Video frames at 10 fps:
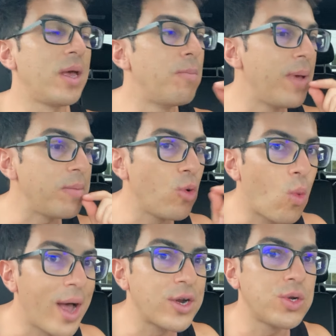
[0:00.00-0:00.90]
And maybe
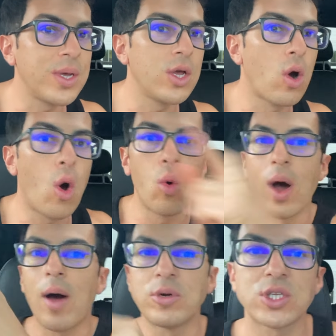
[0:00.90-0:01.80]
while you're doing it, you go, oh,
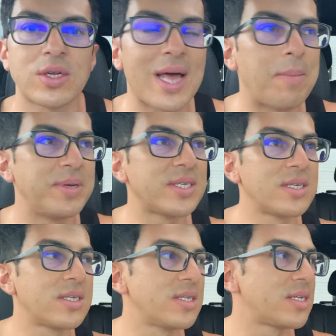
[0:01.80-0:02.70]
I want to start that
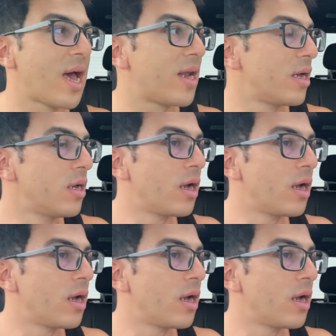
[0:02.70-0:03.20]
business instead.